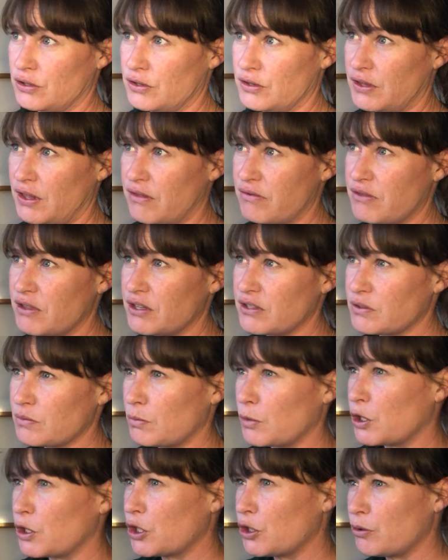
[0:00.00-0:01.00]
then this
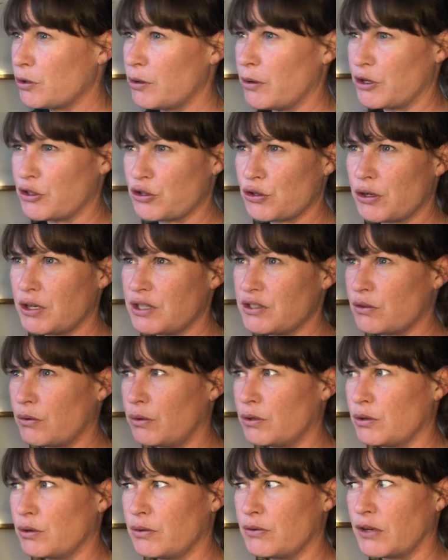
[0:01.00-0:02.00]
Mercury retrograde is
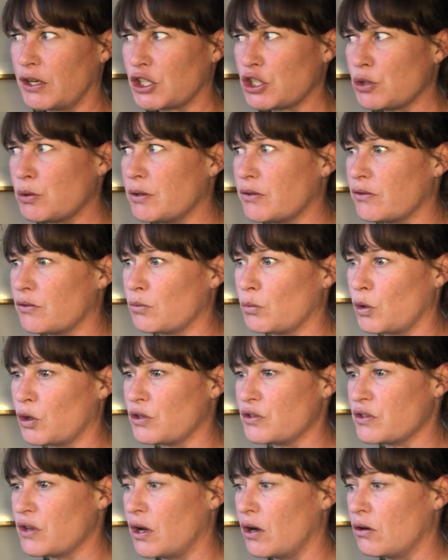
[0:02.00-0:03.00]
going to affect you even more
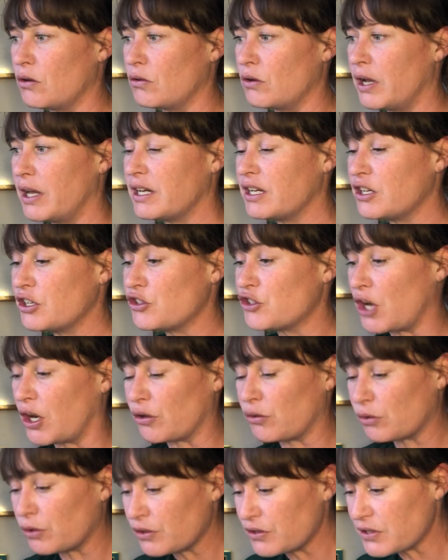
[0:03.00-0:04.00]
so. And in a
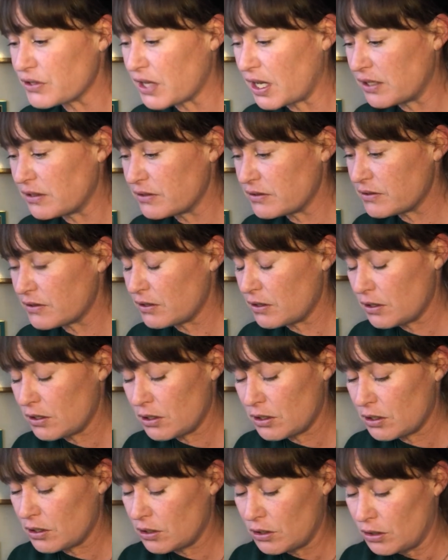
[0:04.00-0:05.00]
general sense,
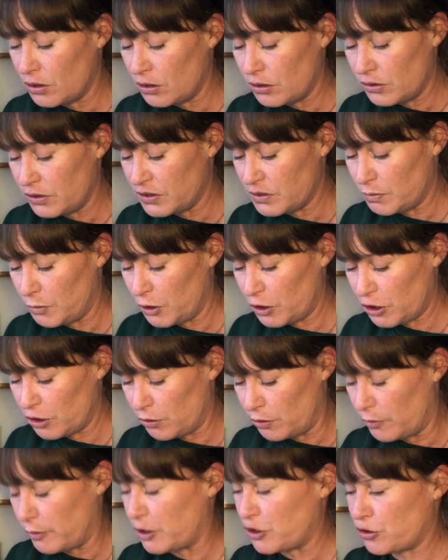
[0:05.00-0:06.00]
this
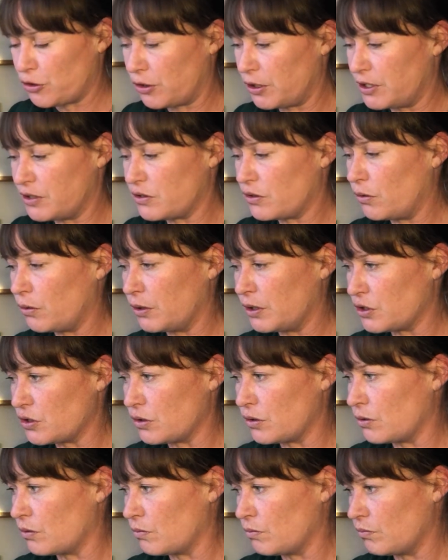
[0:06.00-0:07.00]
Mercury retrograde is going
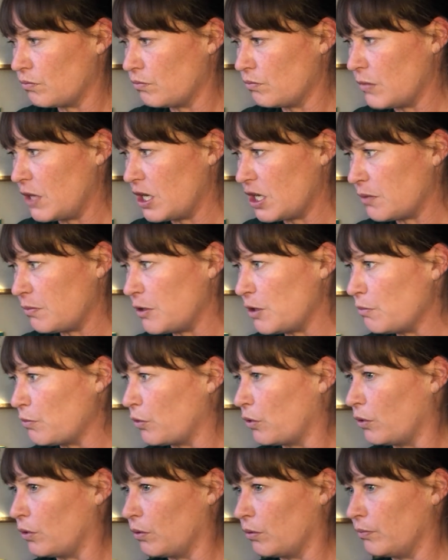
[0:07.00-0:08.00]
to make
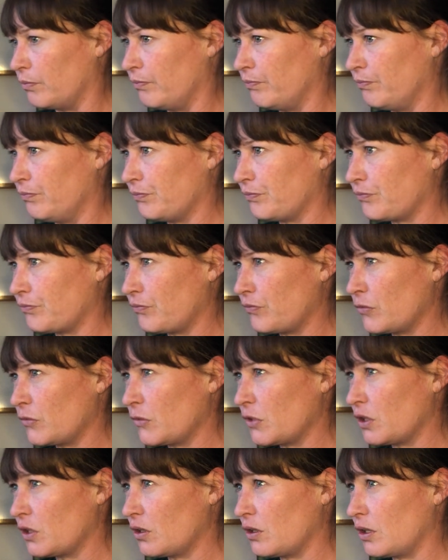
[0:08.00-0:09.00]
people,
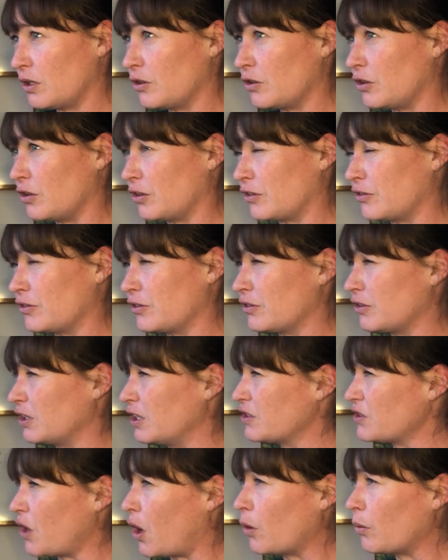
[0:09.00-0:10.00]
I mean,
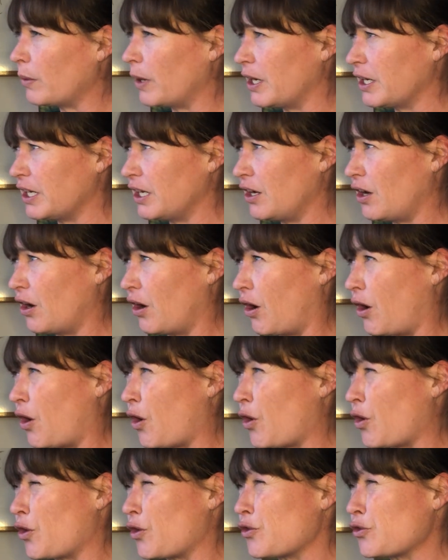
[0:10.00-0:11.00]
it's already a
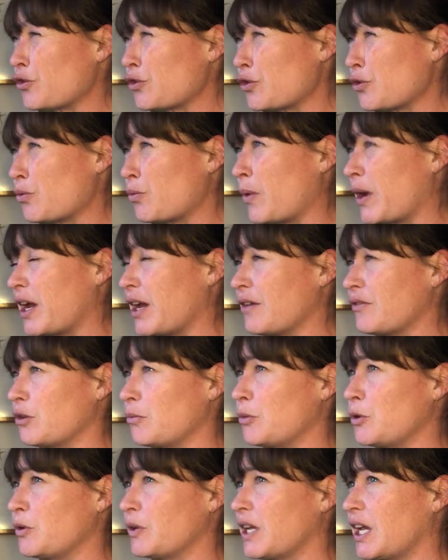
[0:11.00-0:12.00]
harder way of
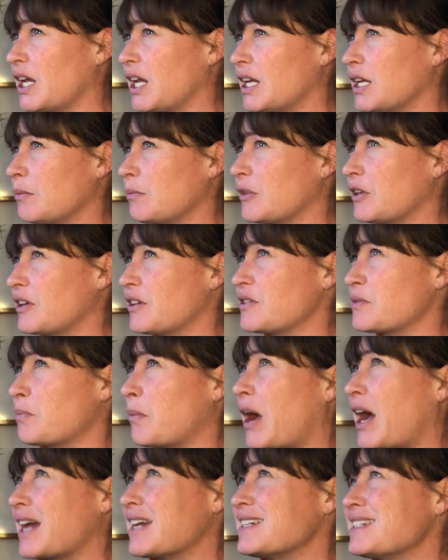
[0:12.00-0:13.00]
communicating because
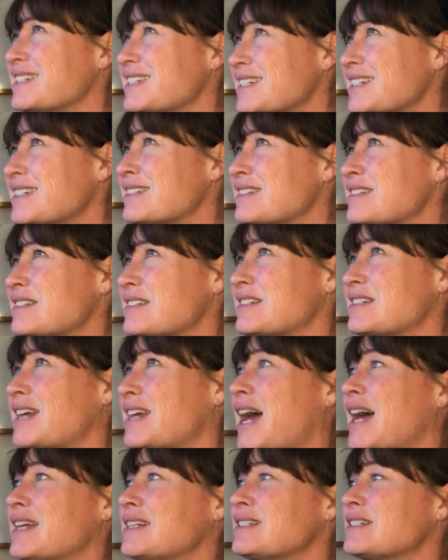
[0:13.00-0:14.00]
Pisceans
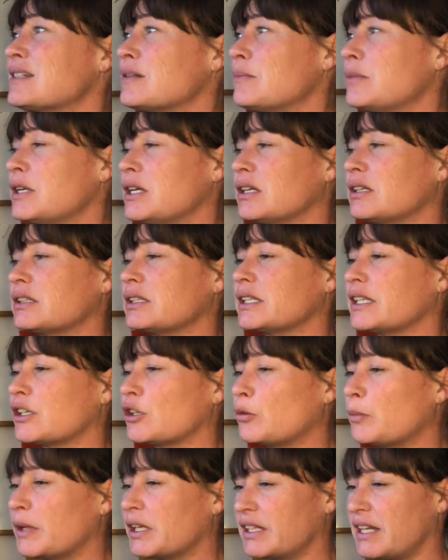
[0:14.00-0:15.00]
tend to be a
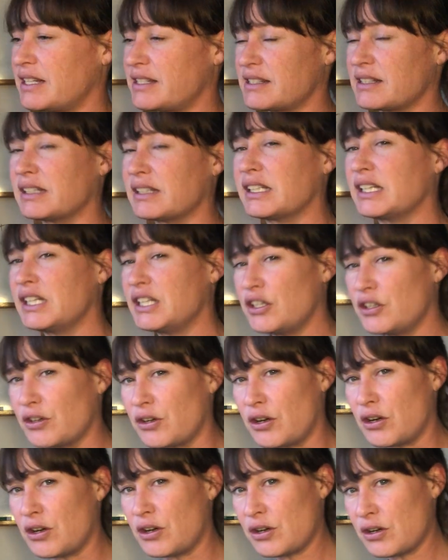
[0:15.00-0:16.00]
little bit less
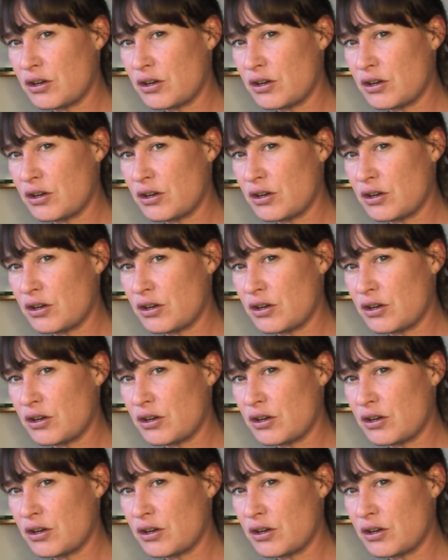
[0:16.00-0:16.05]
linear